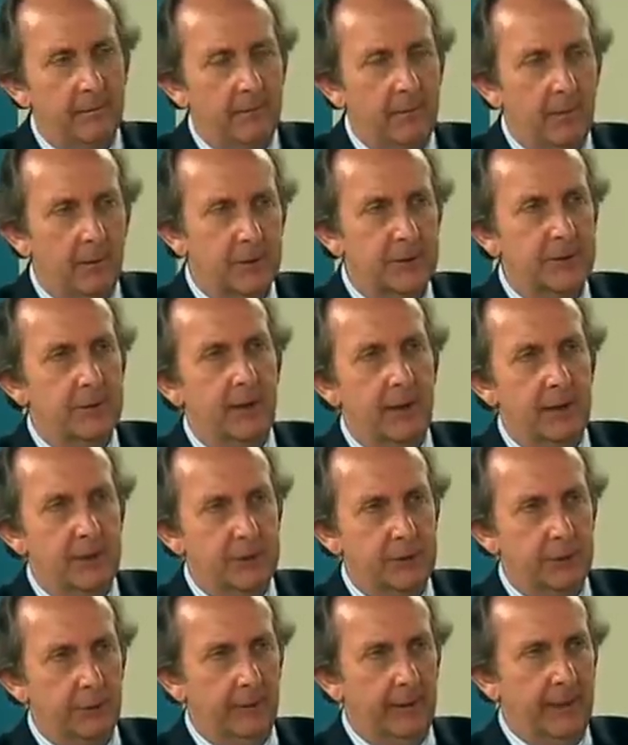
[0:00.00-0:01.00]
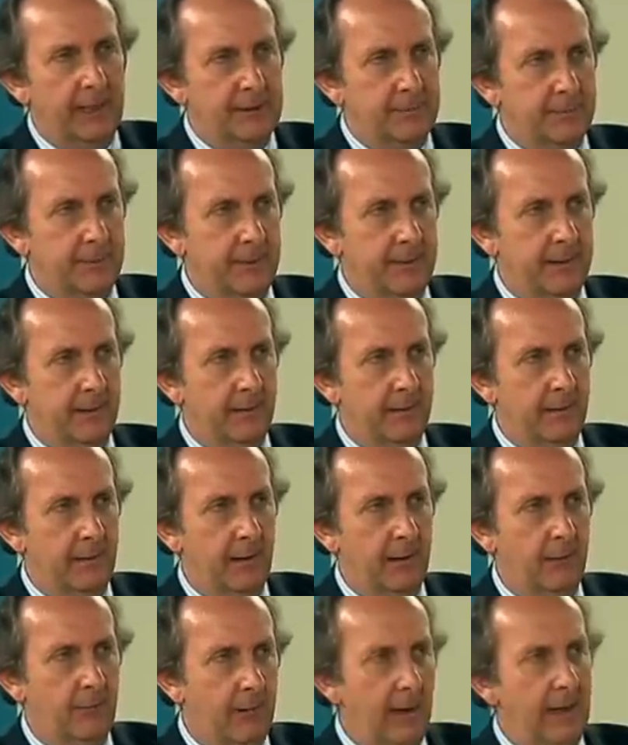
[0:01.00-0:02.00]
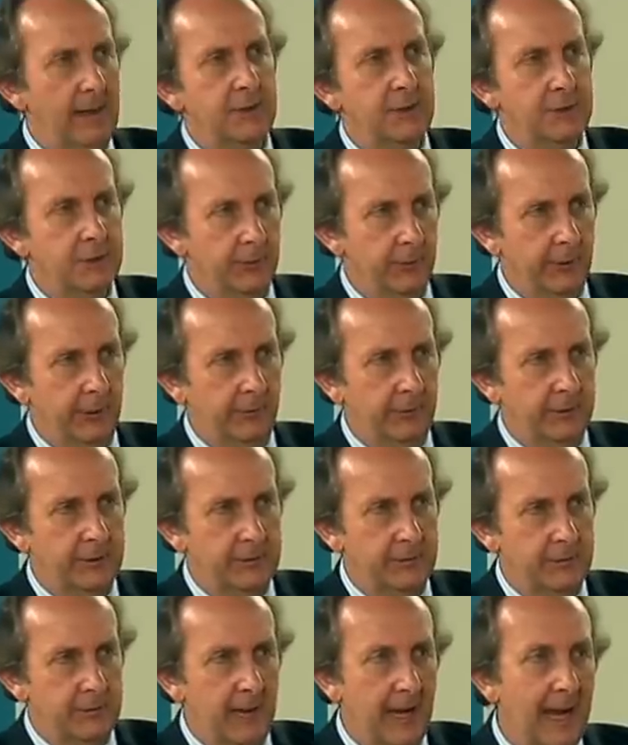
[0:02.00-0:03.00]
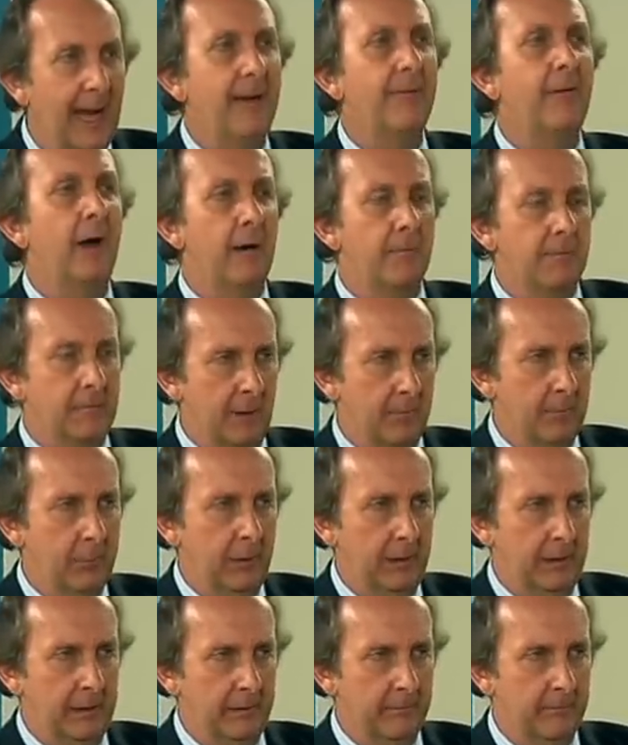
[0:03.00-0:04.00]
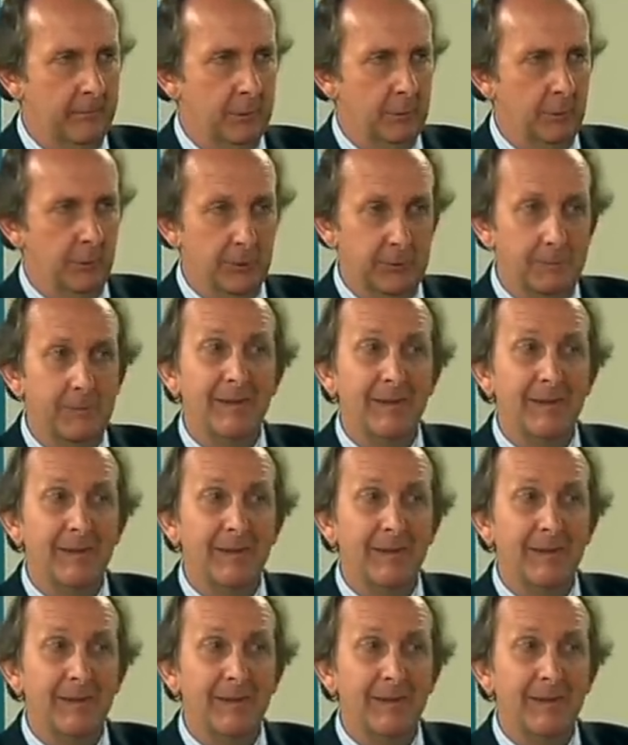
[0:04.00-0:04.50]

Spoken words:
the Austrade story has been a great story because you have opened up plenty of doors,